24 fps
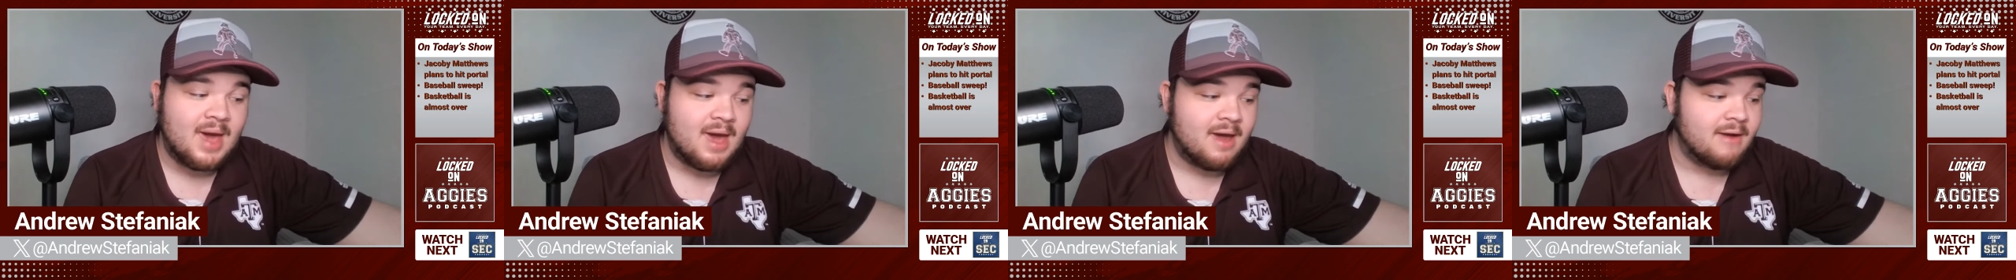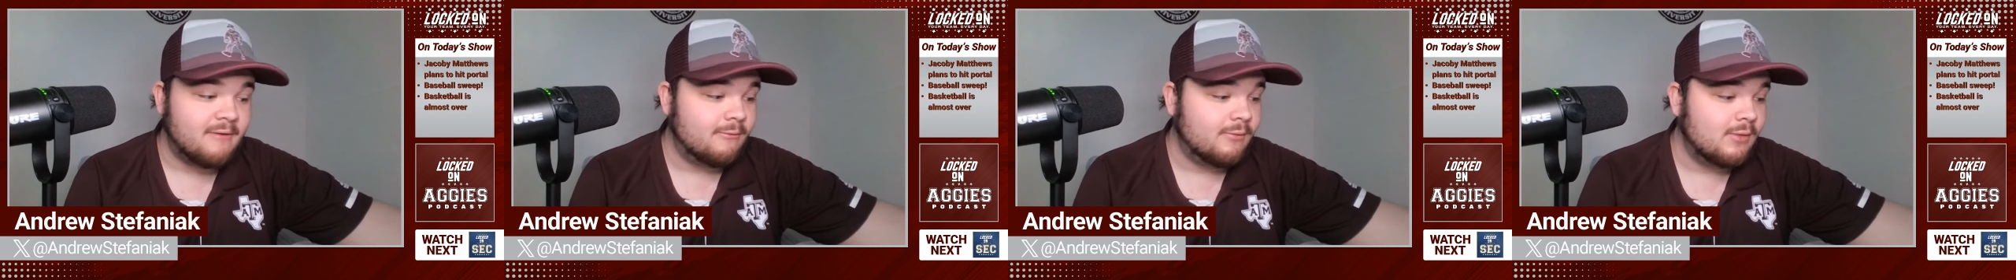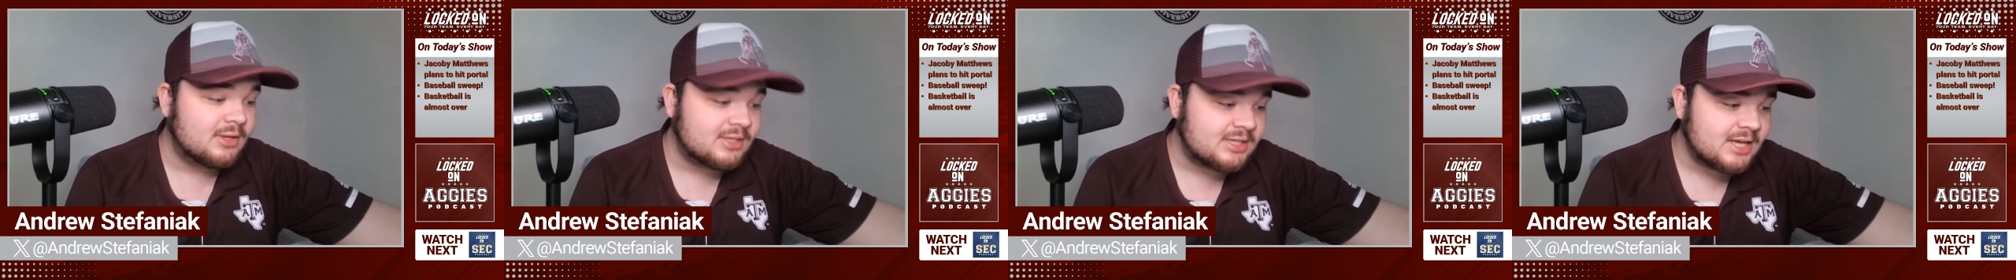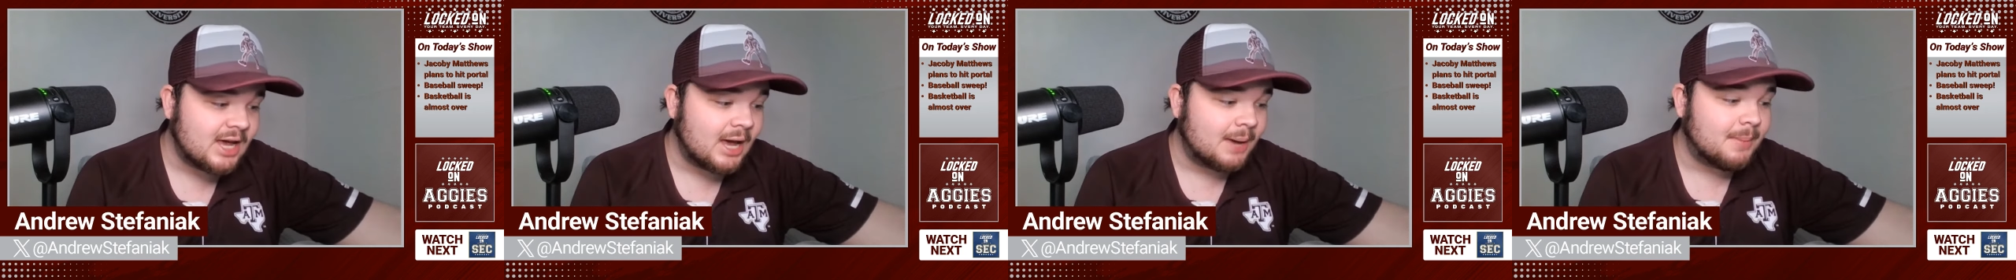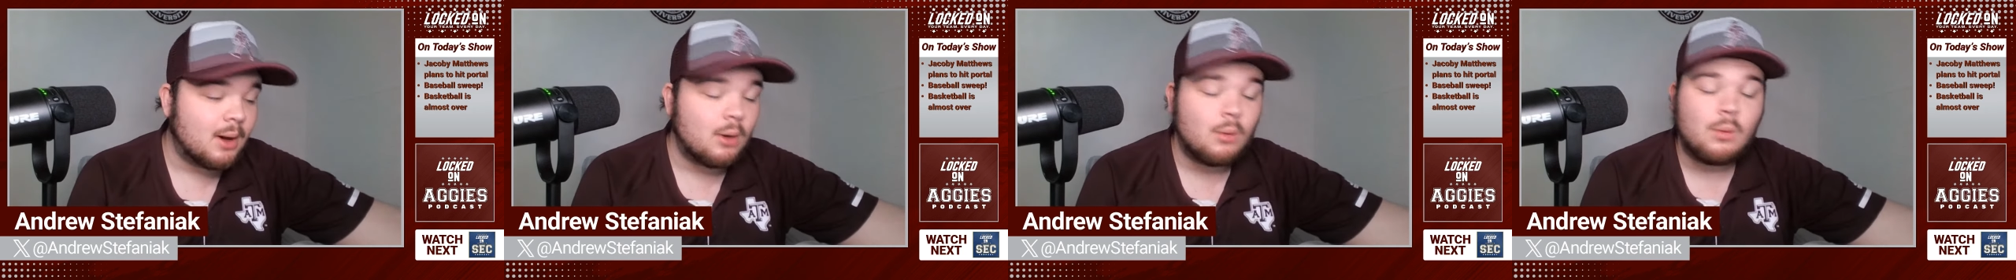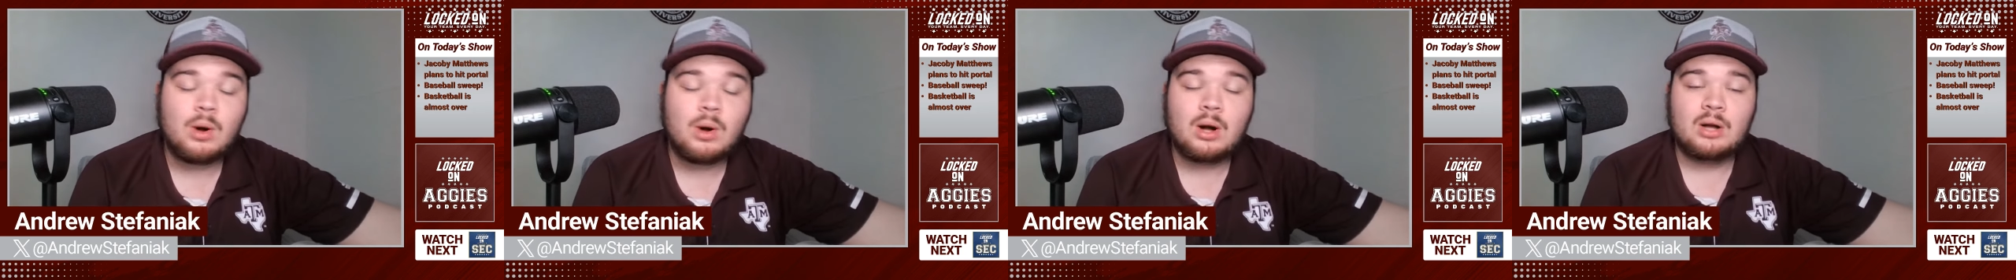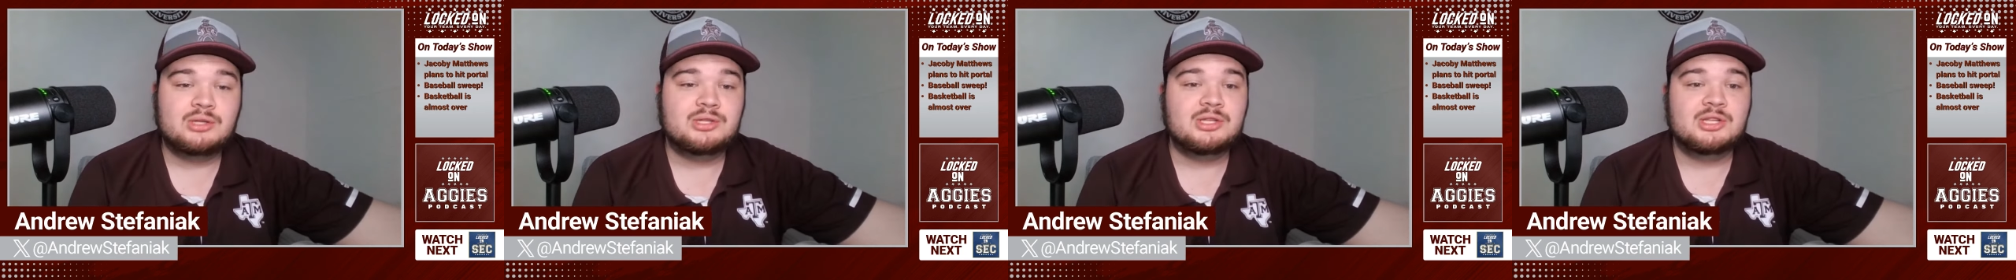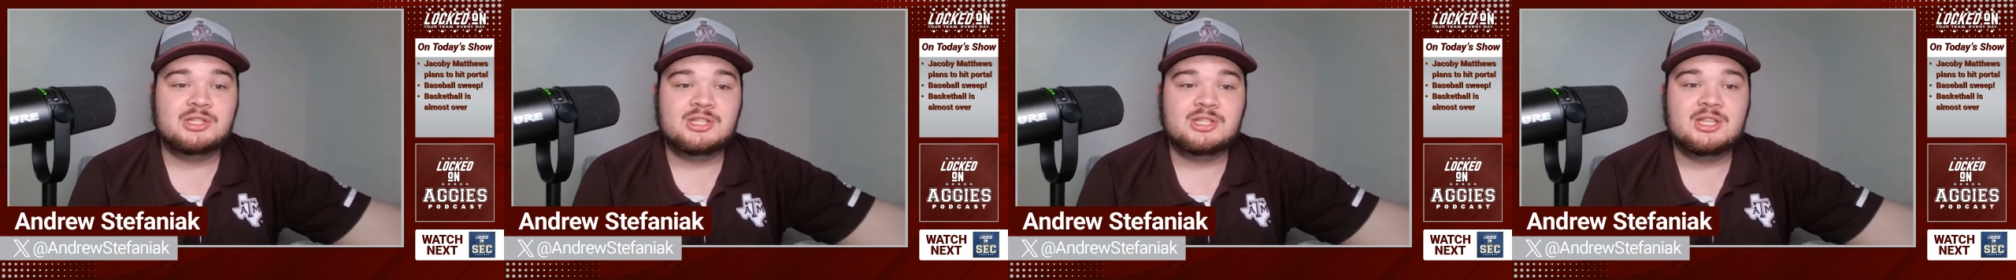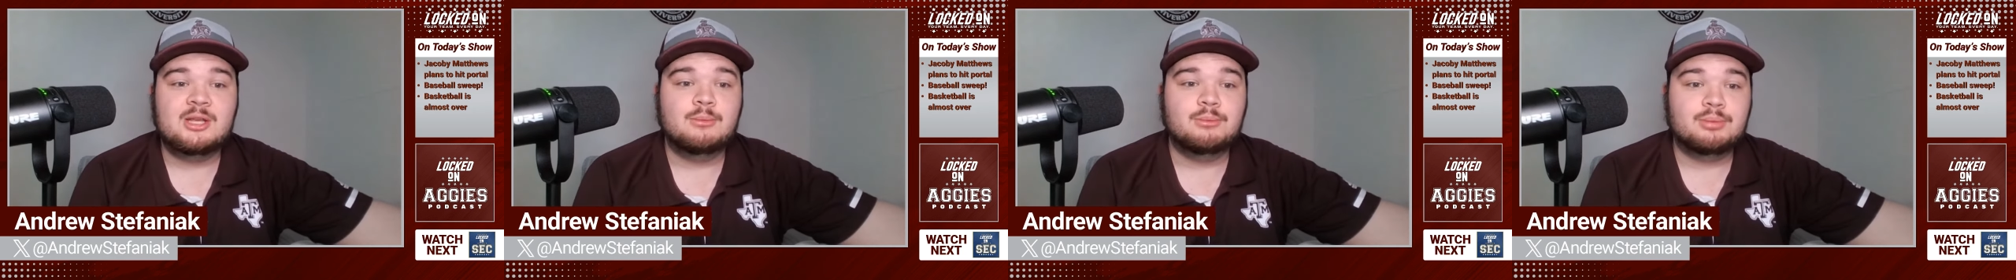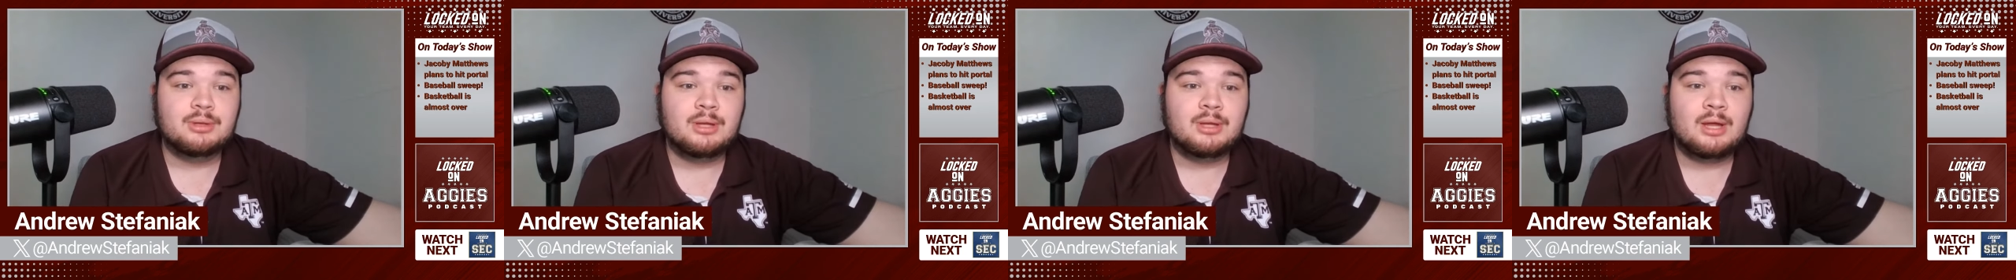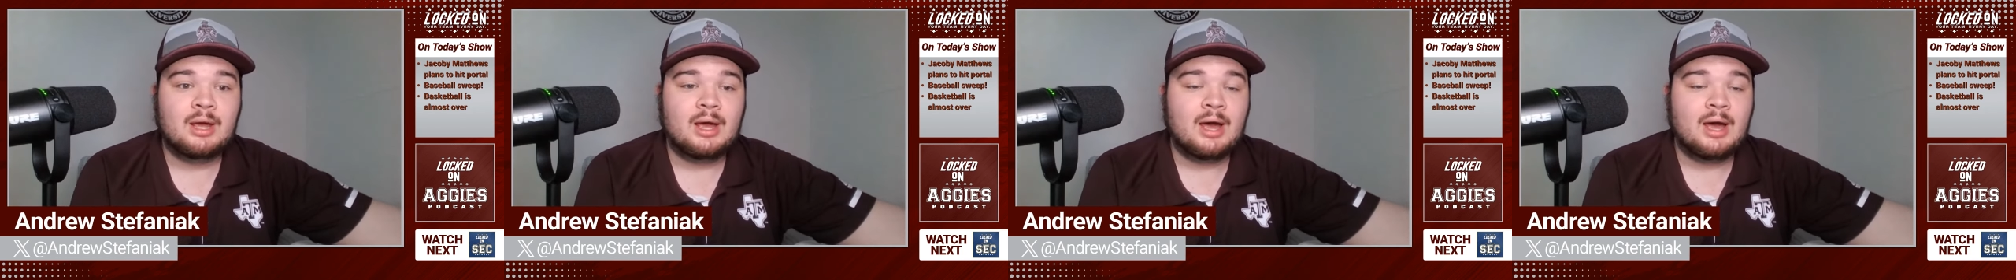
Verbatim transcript: Every time I watch this team play,